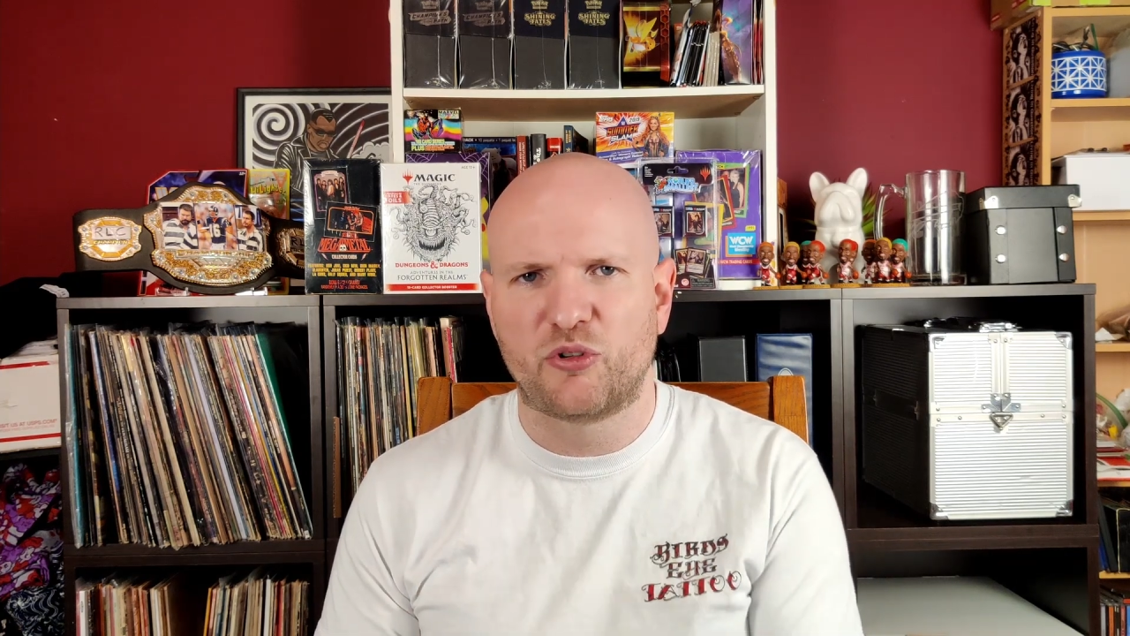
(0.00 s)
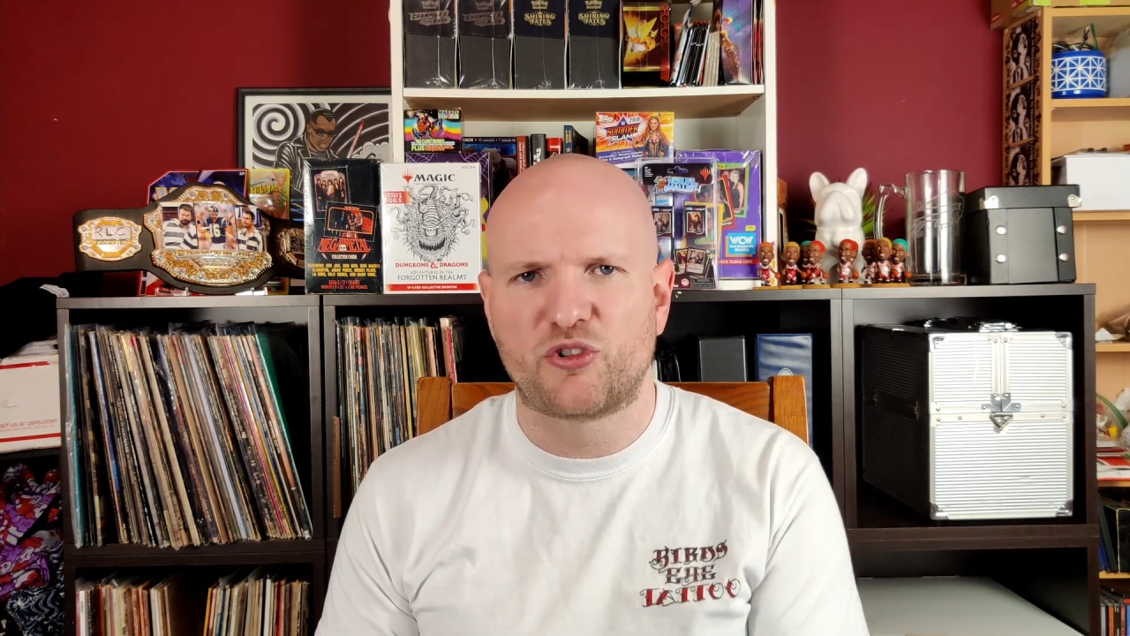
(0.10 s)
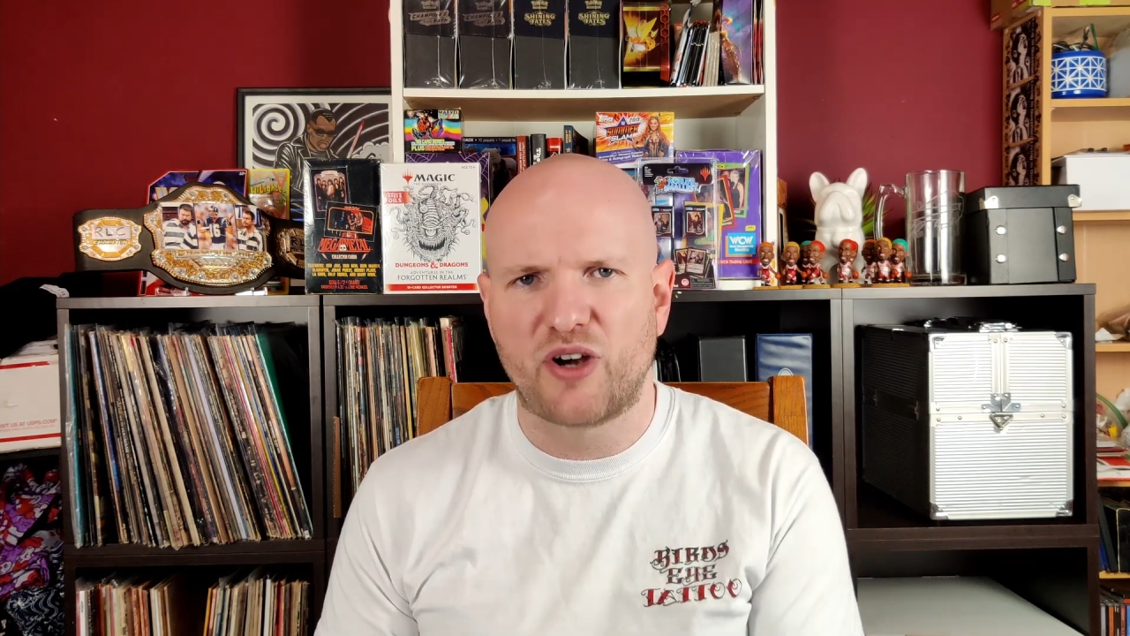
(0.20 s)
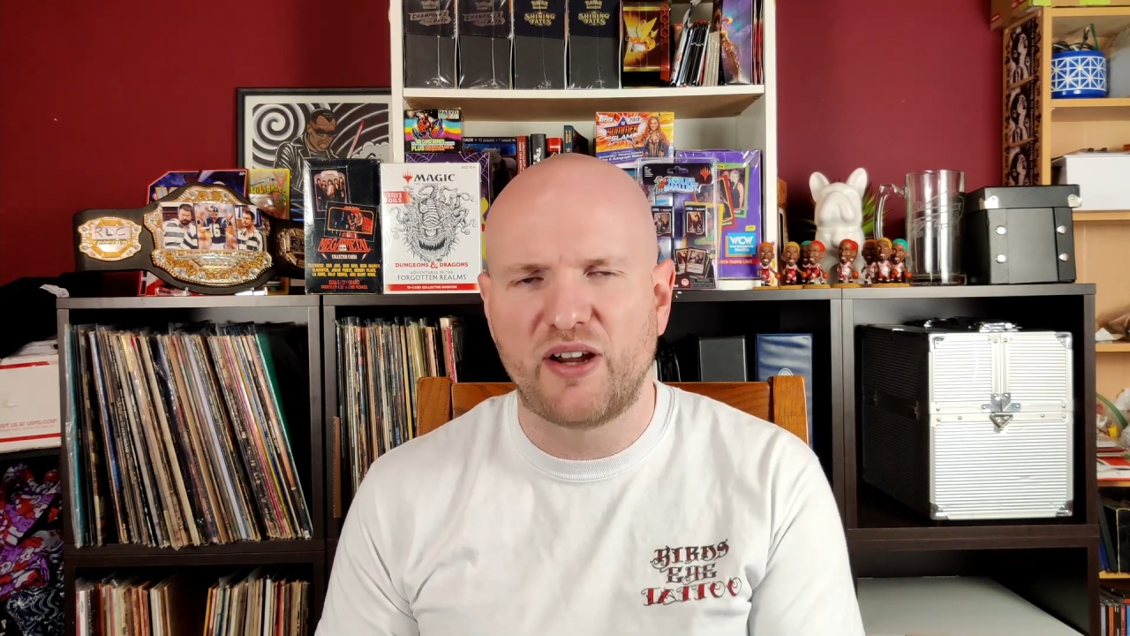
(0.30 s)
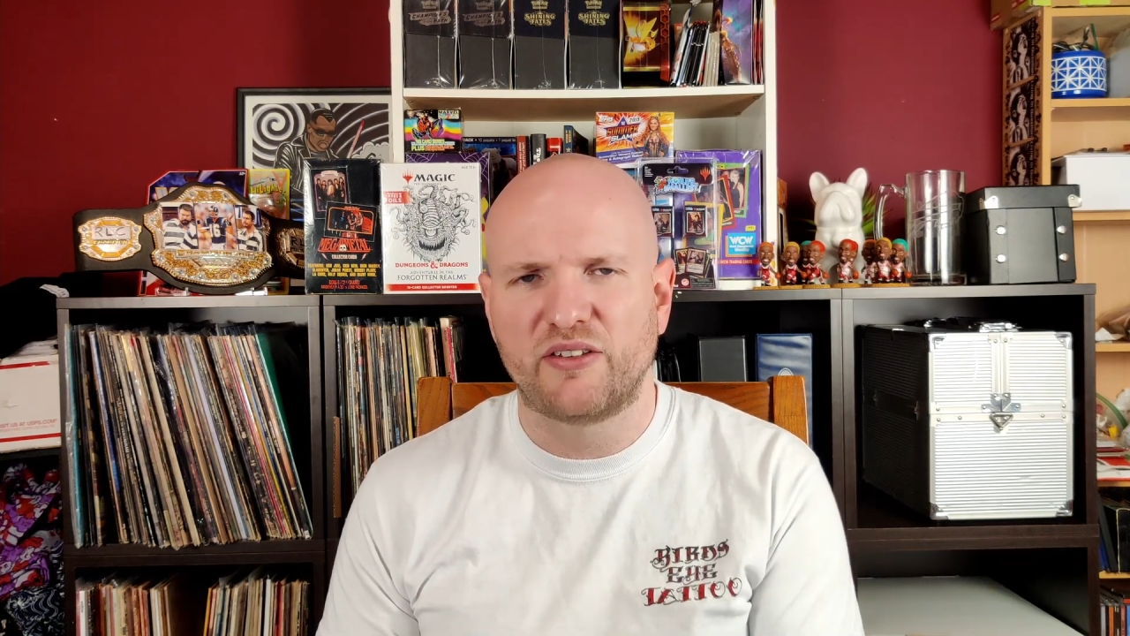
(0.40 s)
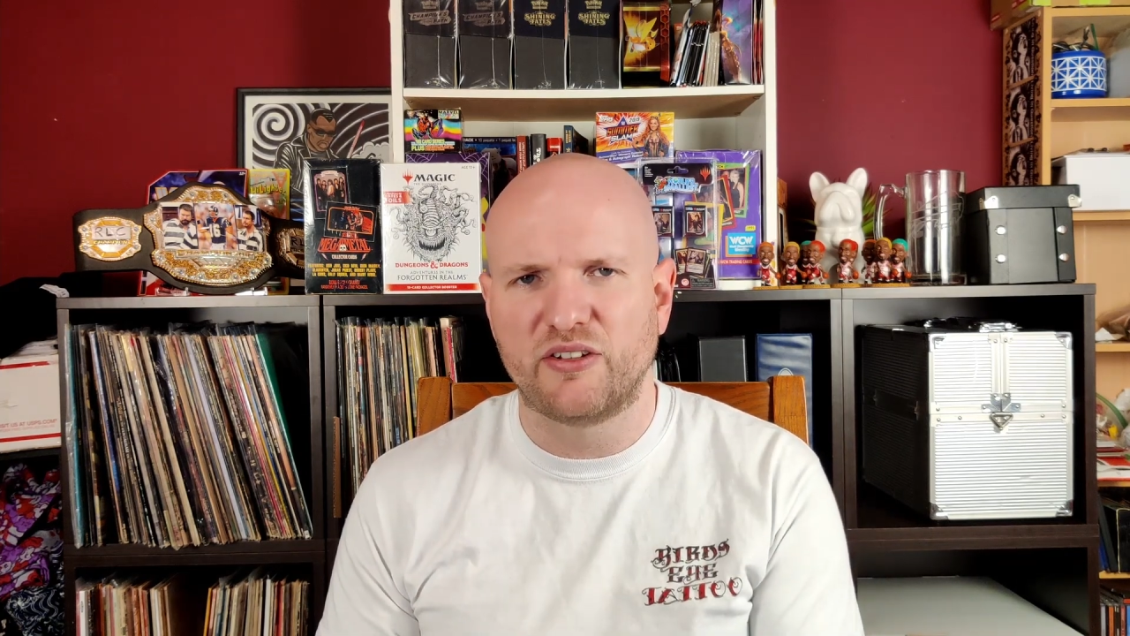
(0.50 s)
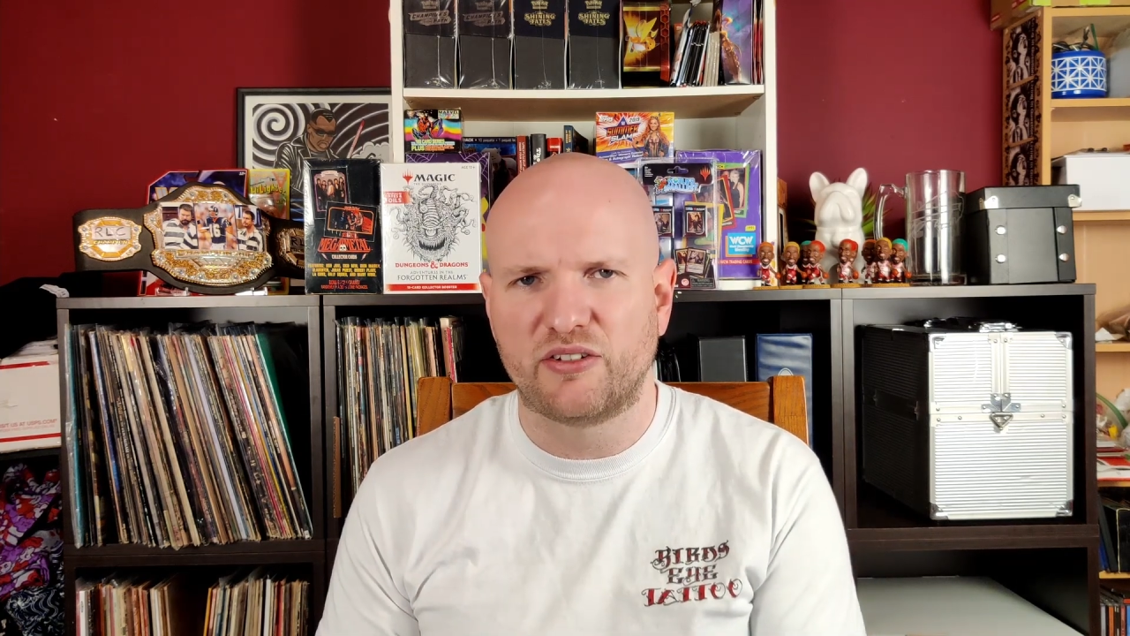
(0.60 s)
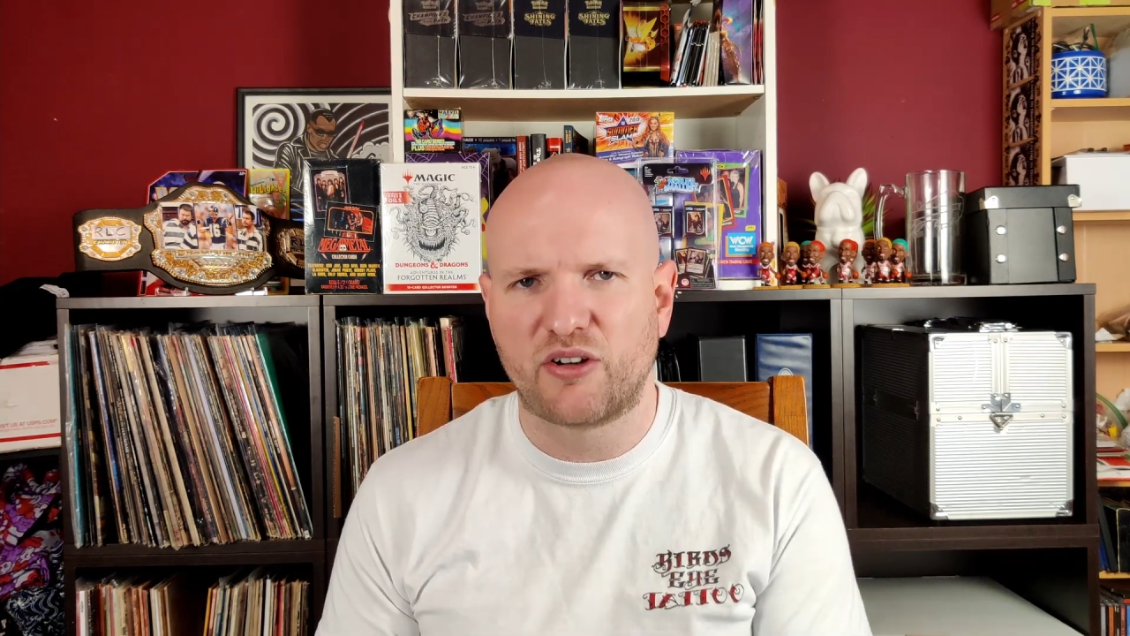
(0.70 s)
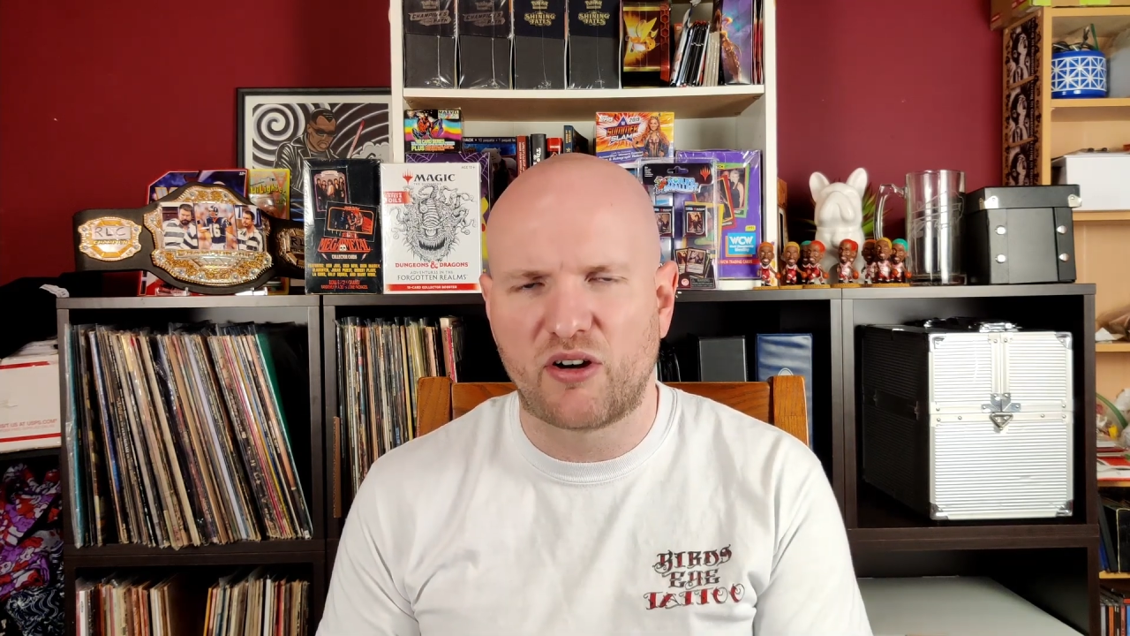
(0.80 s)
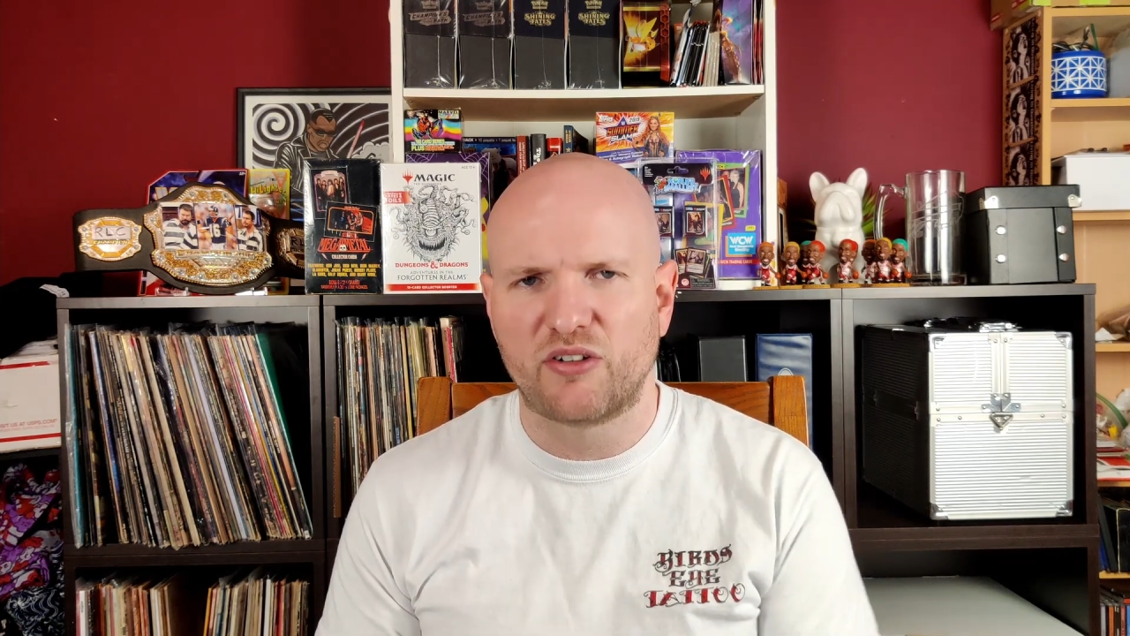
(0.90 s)
portraying
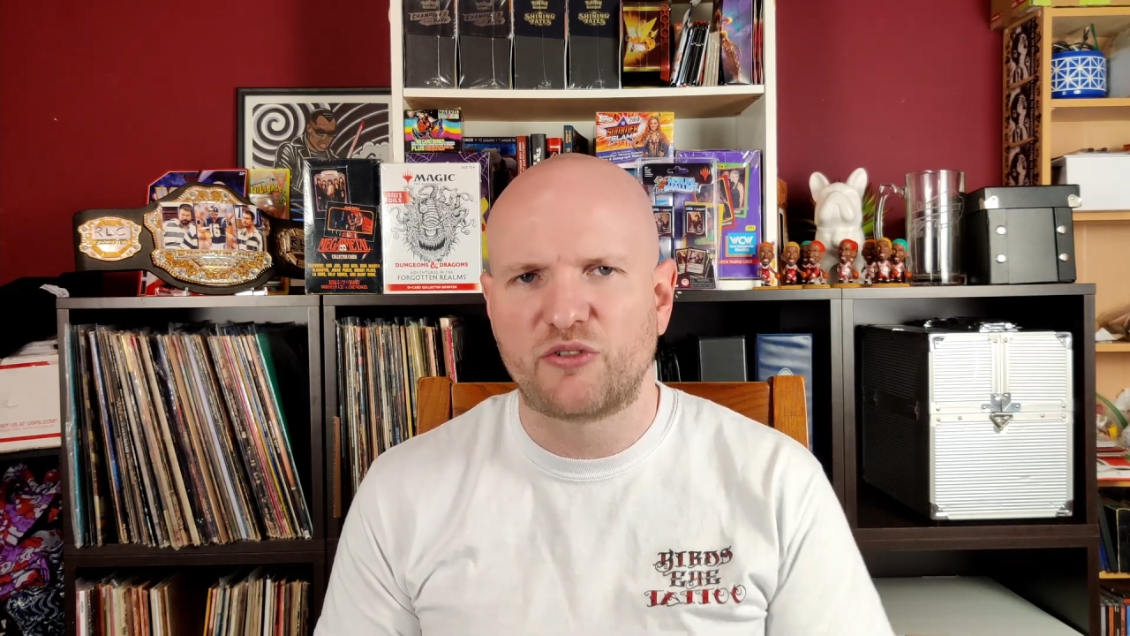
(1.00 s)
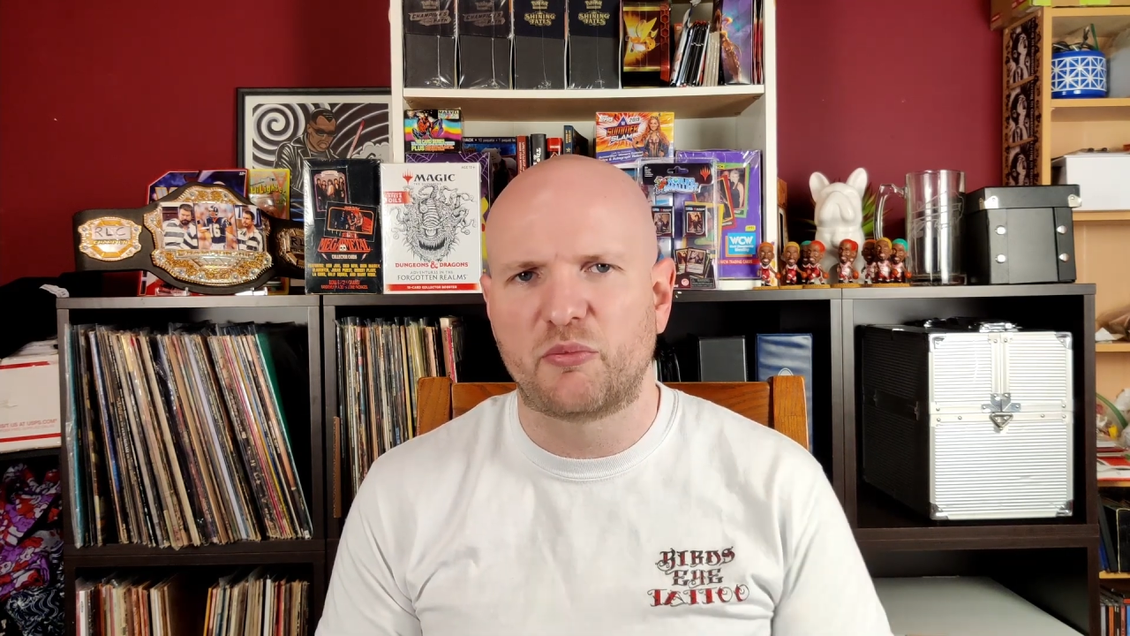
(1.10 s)
these cards